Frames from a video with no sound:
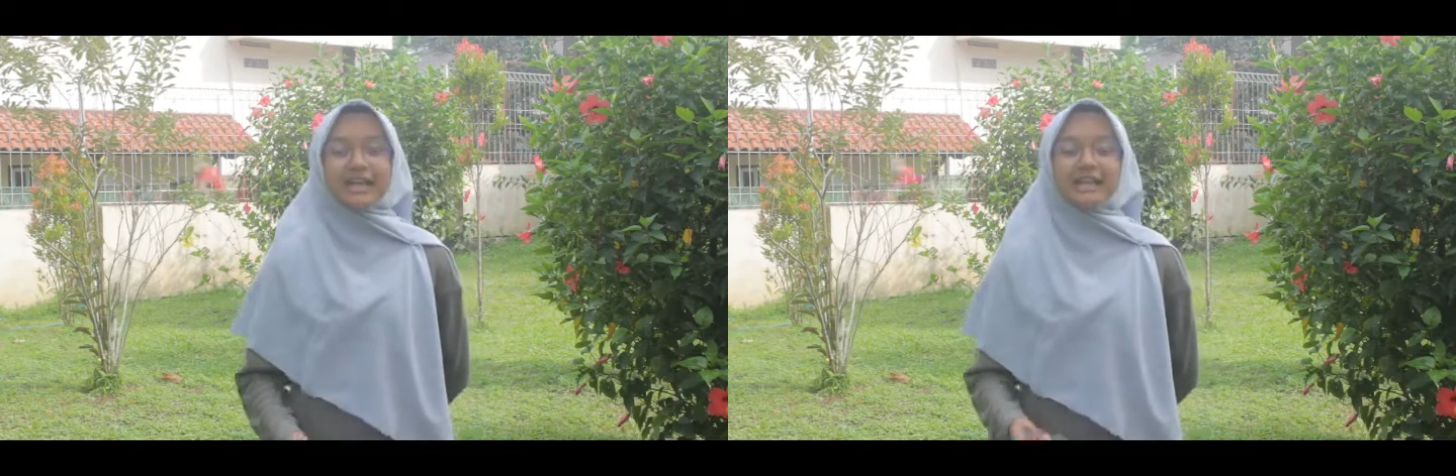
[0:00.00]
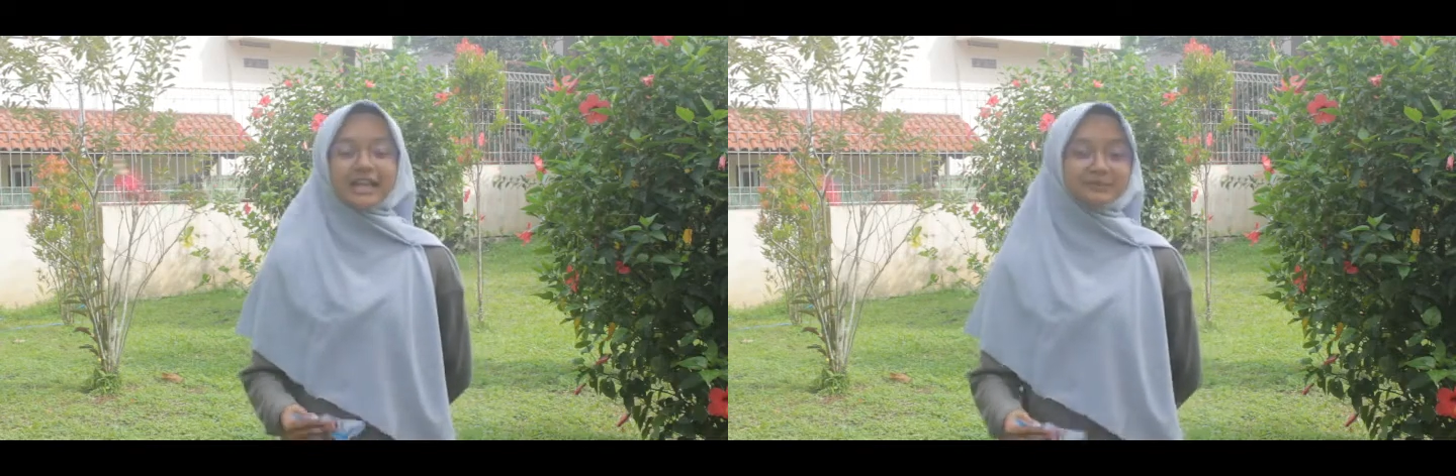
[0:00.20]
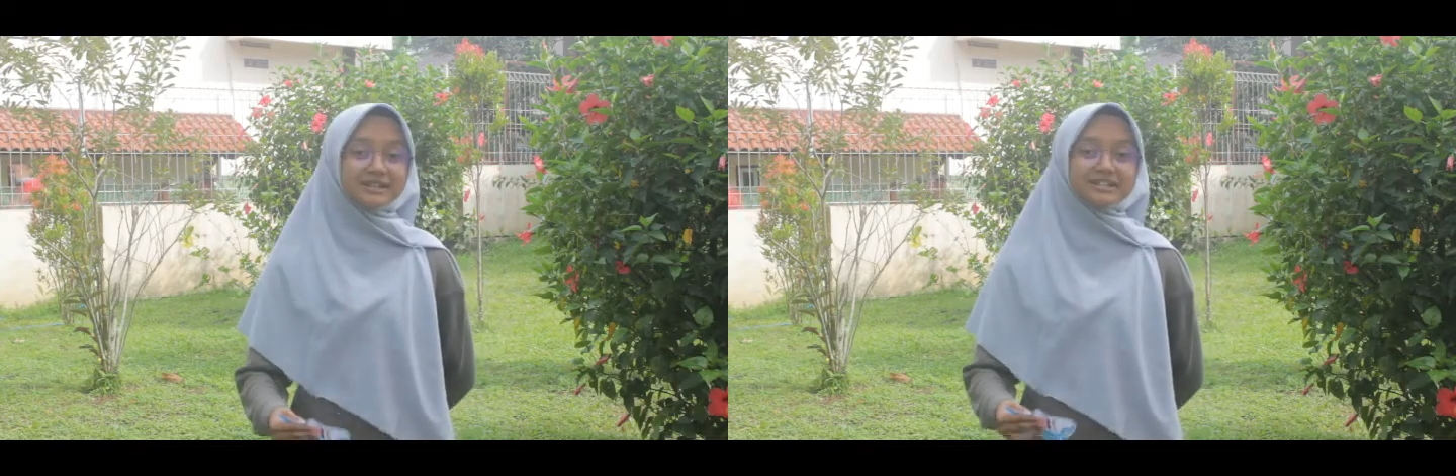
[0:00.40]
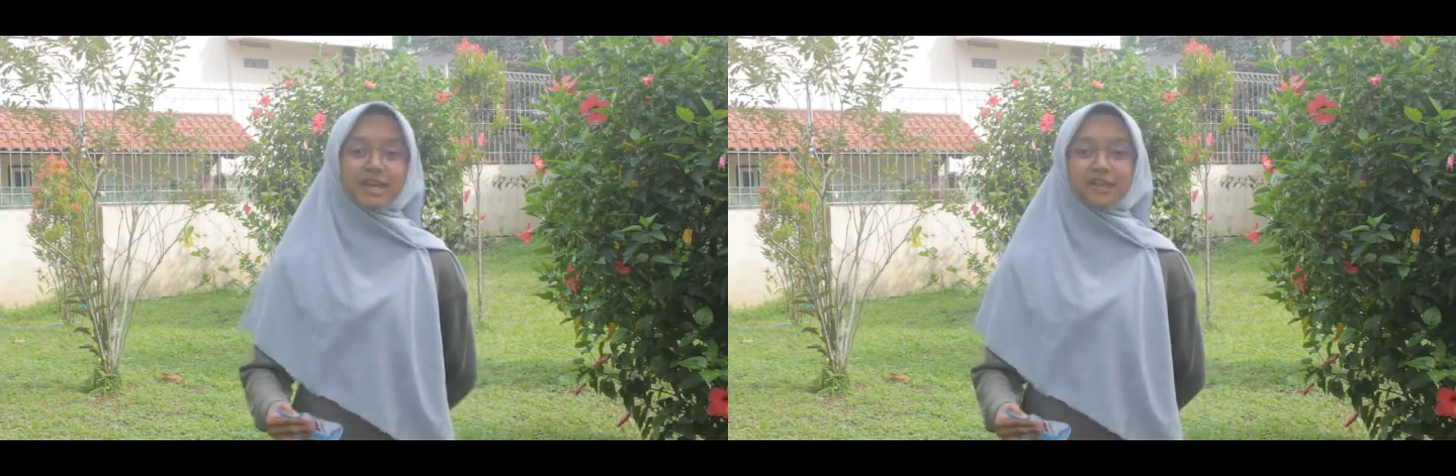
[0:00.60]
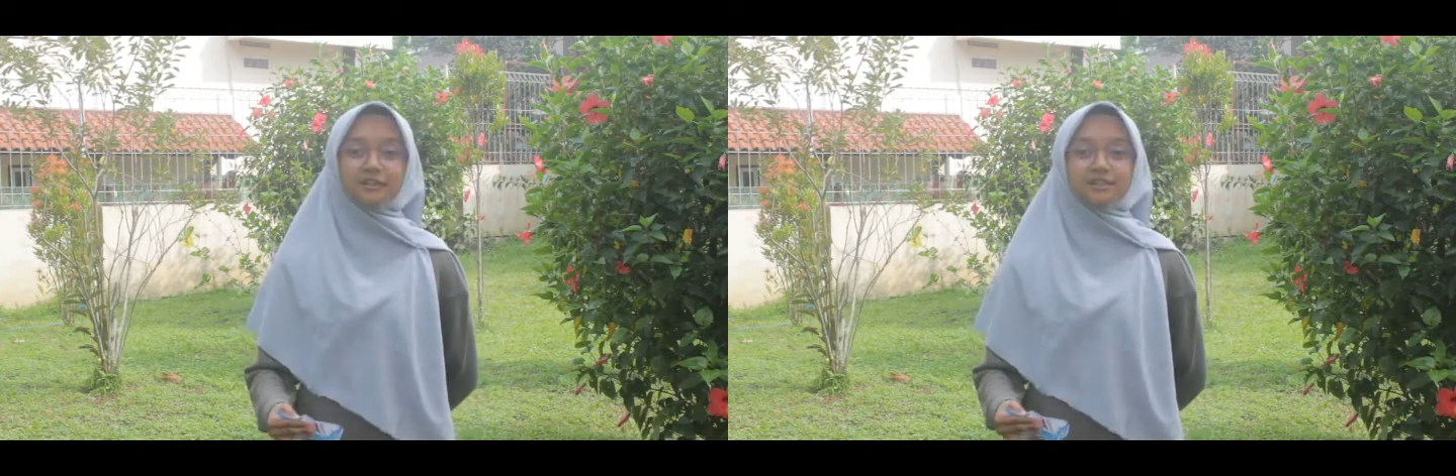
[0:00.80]
let me
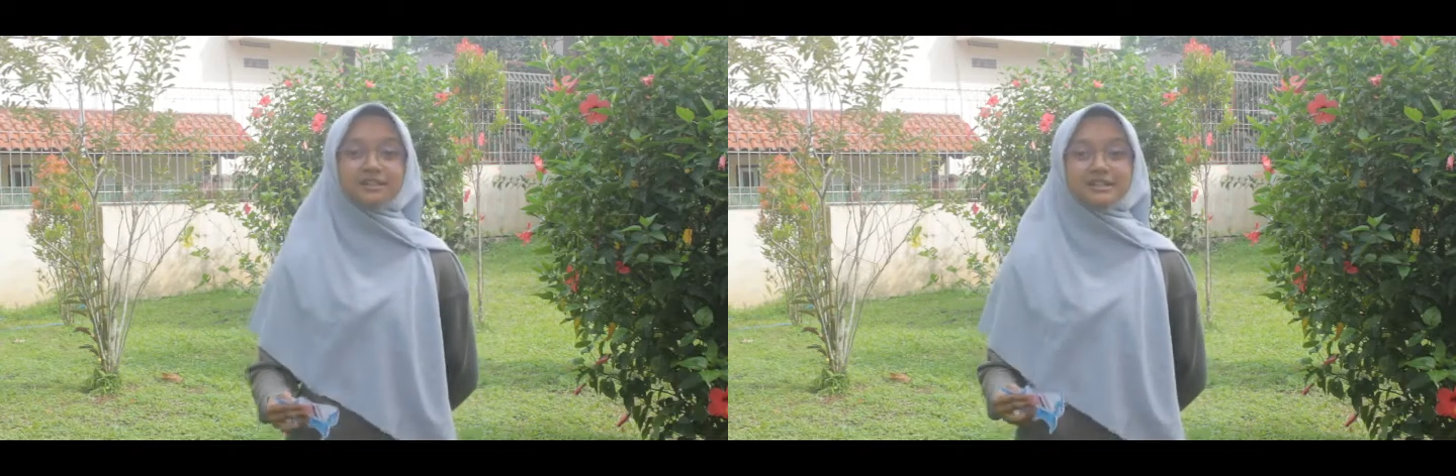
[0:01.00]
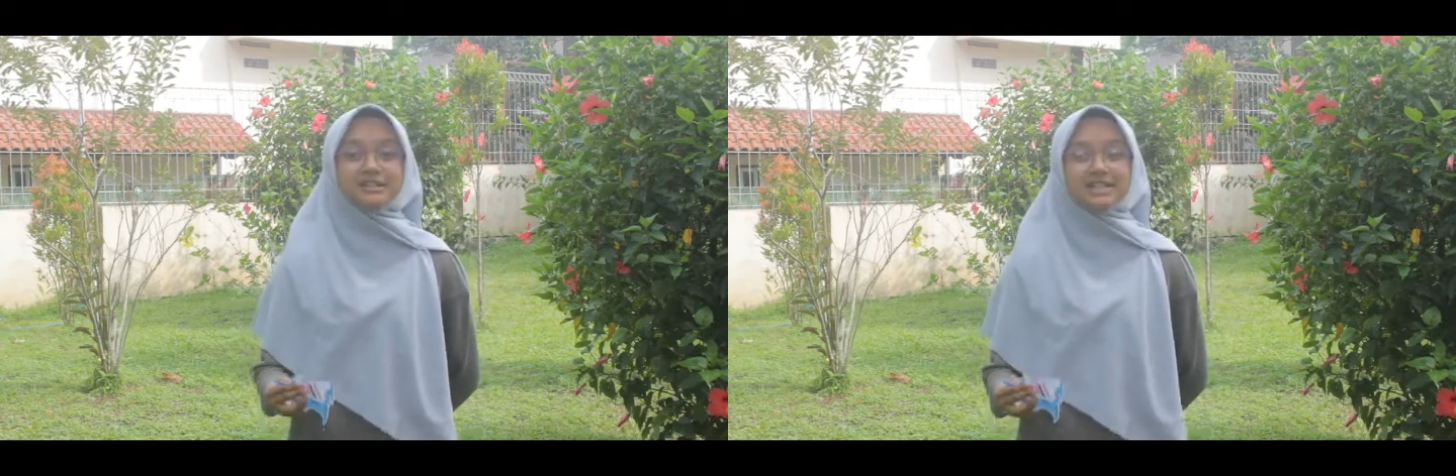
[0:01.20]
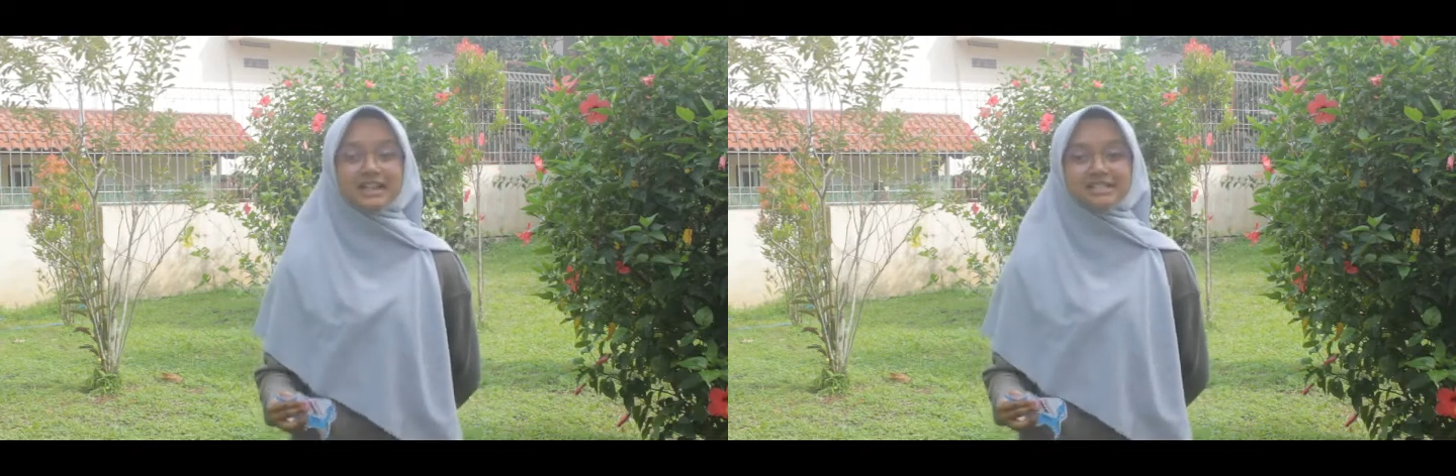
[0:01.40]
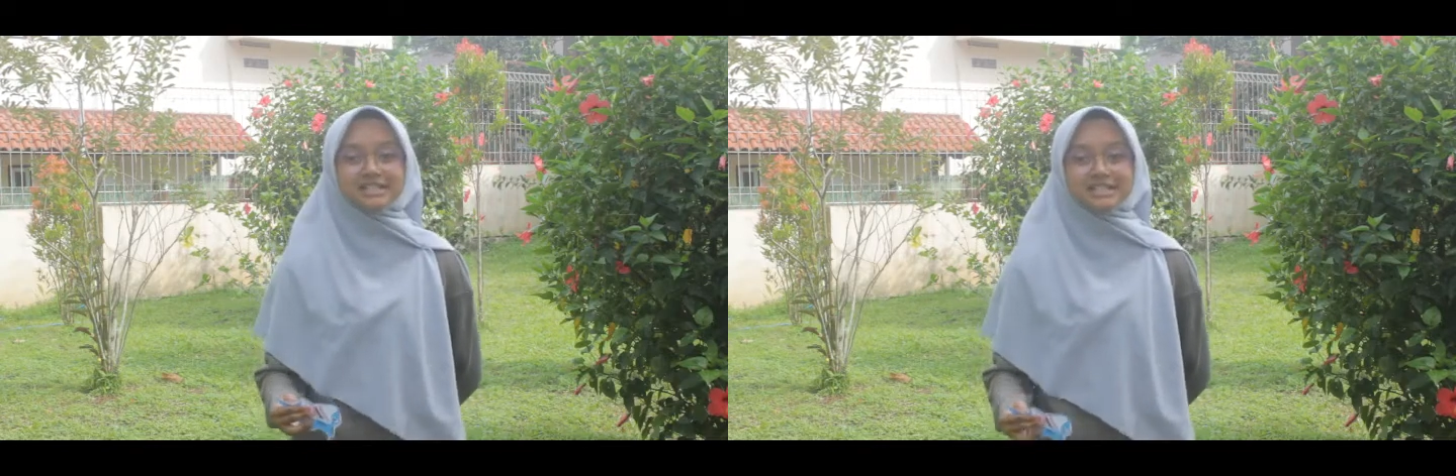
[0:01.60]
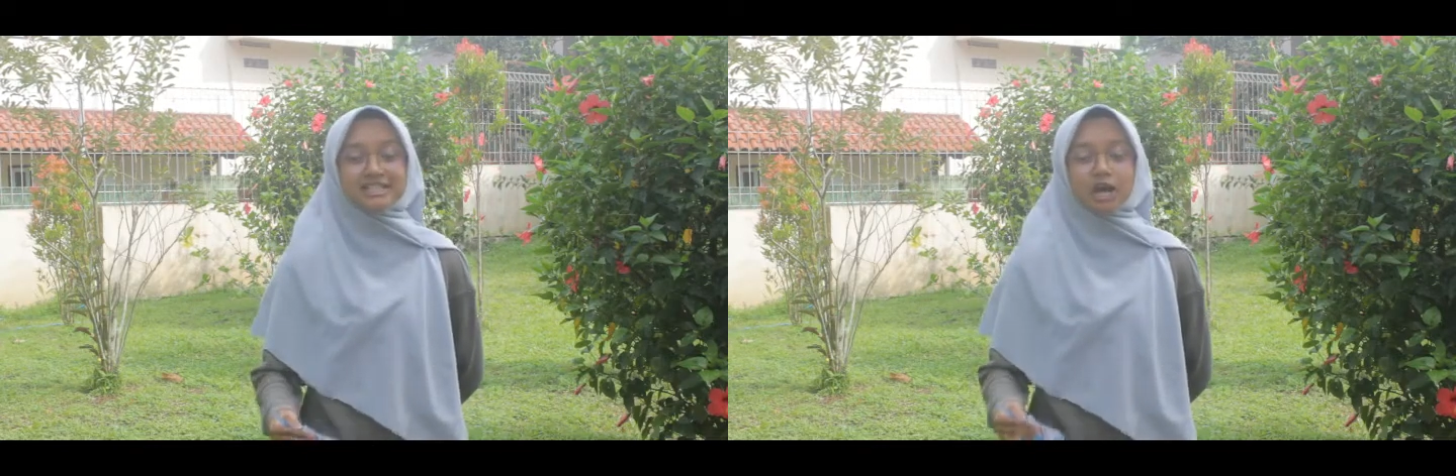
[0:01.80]
tell you the
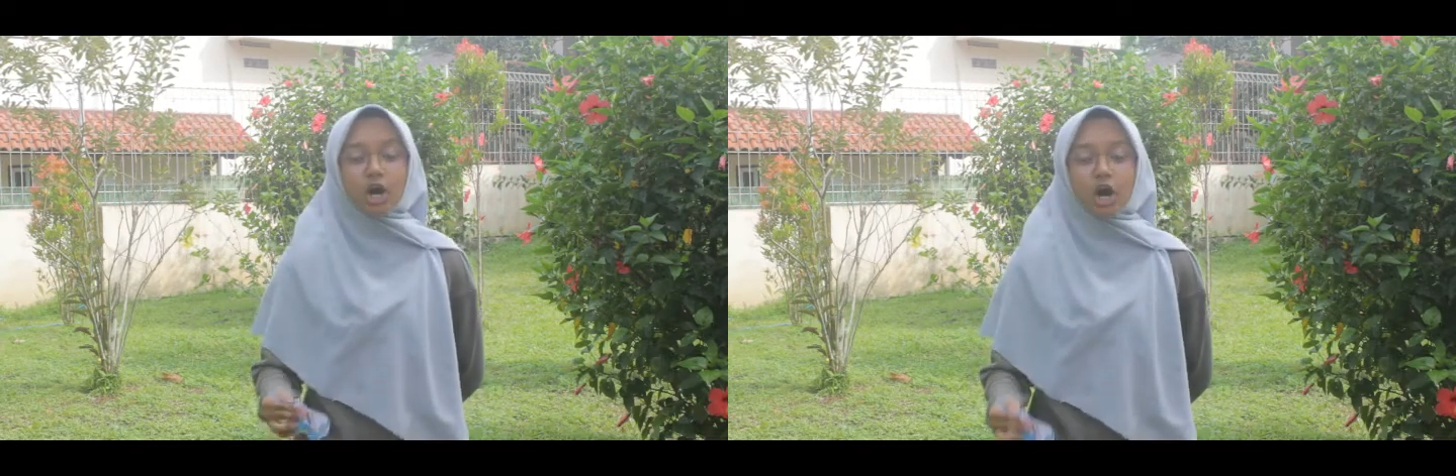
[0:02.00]
legend